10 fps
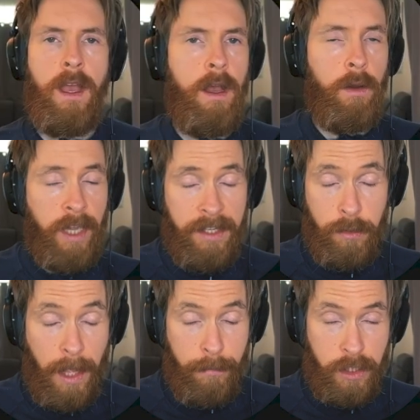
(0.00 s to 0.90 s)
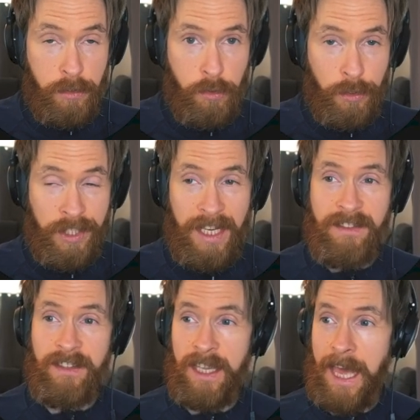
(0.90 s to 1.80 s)
Okay, so that was a
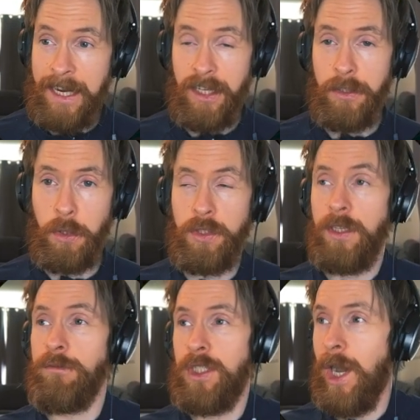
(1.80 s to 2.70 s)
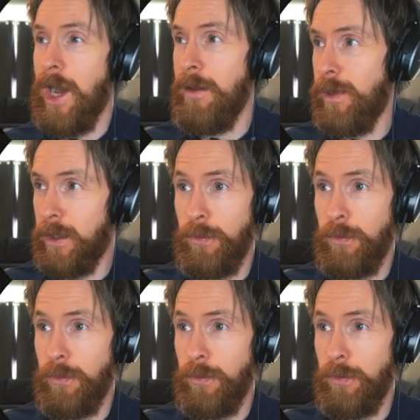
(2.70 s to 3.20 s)
success. It actually took some time, but